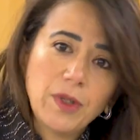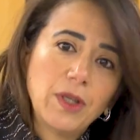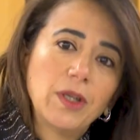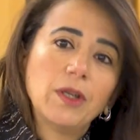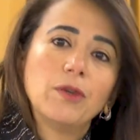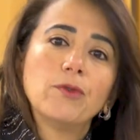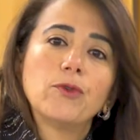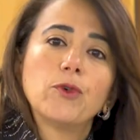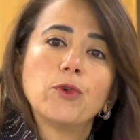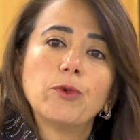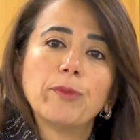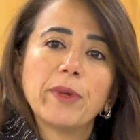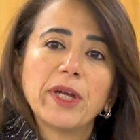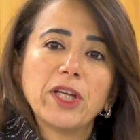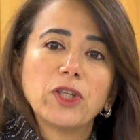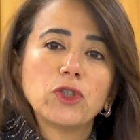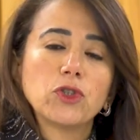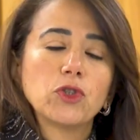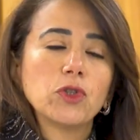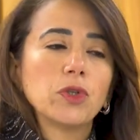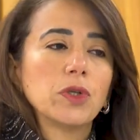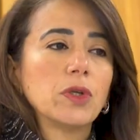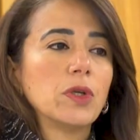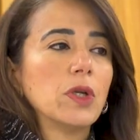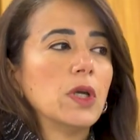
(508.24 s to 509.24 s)

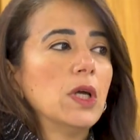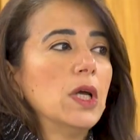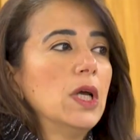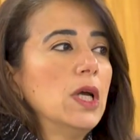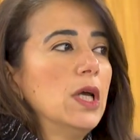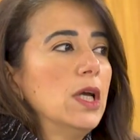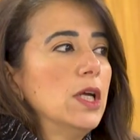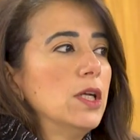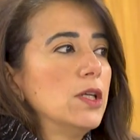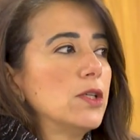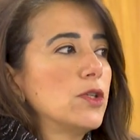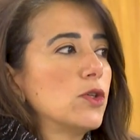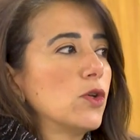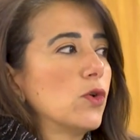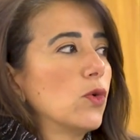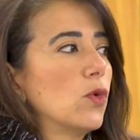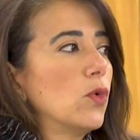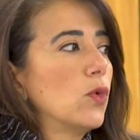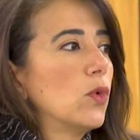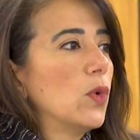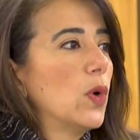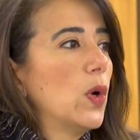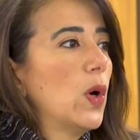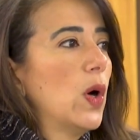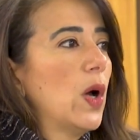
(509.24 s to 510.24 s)
information.
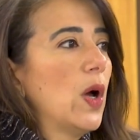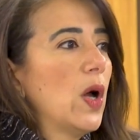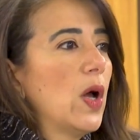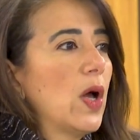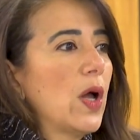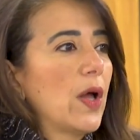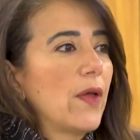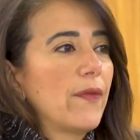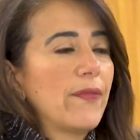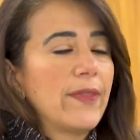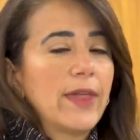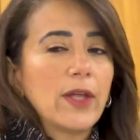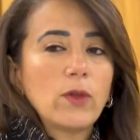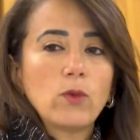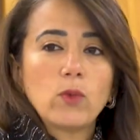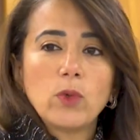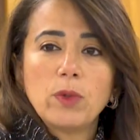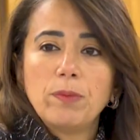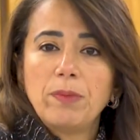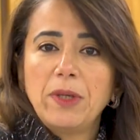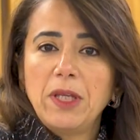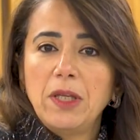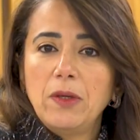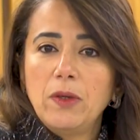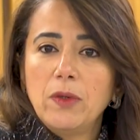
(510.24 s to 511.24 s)
So uh, that
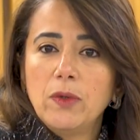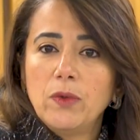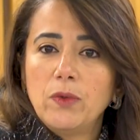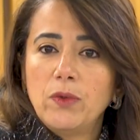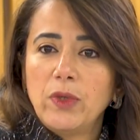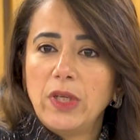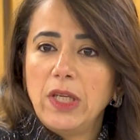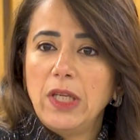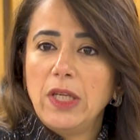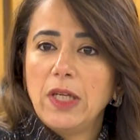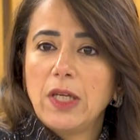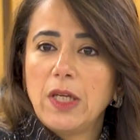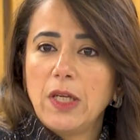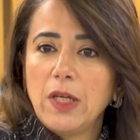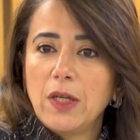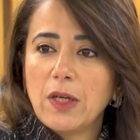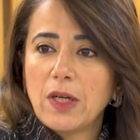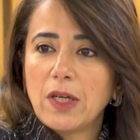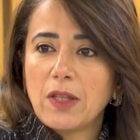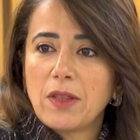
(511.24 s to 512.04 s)
would be really key.